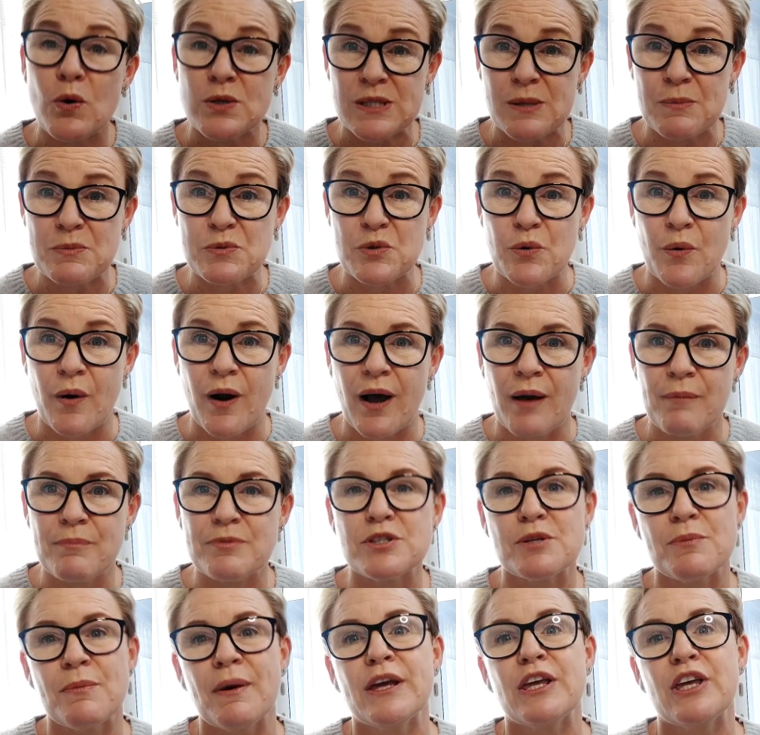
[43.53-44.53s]
subscribe
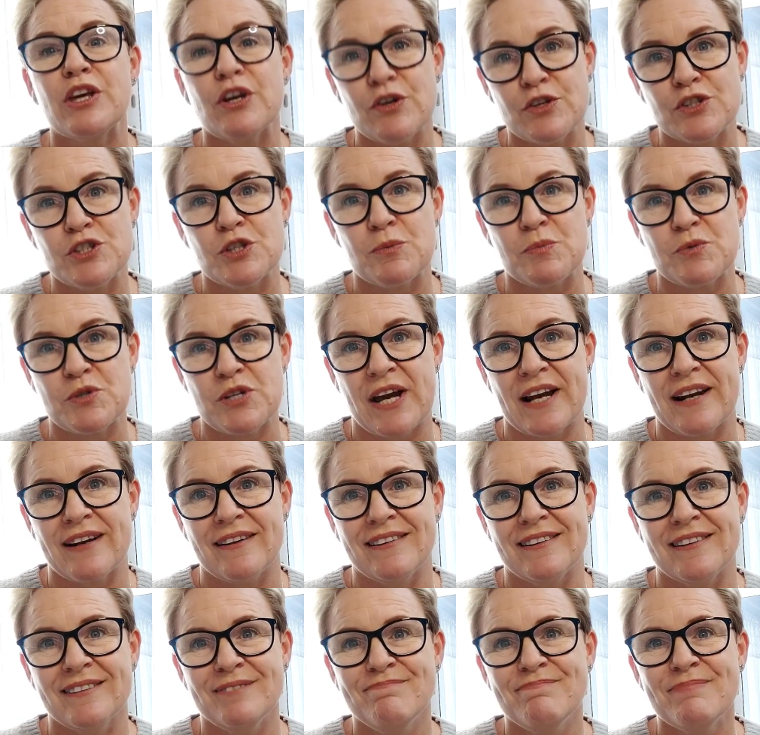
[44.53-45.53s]
to my YouTube
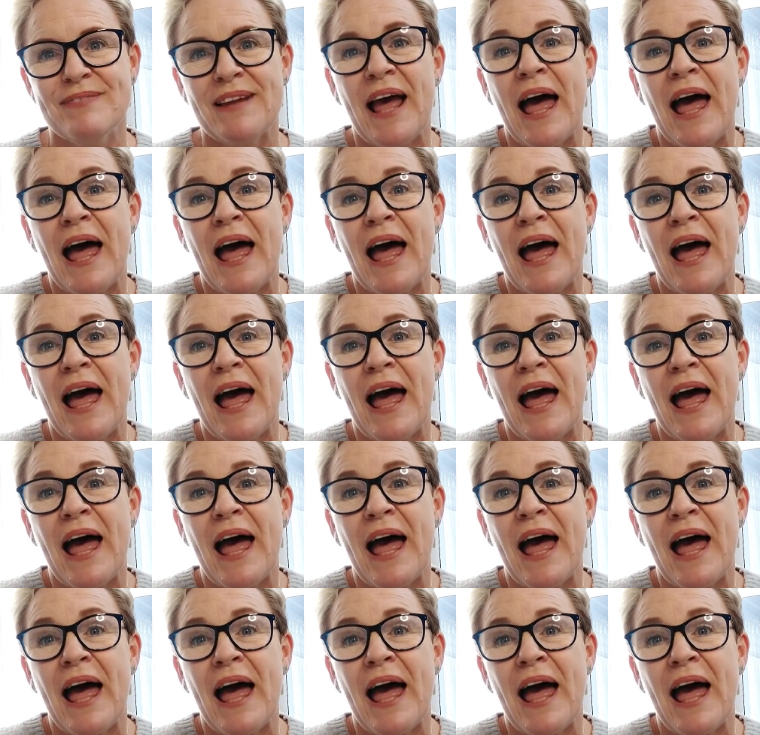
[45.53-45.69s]
channel.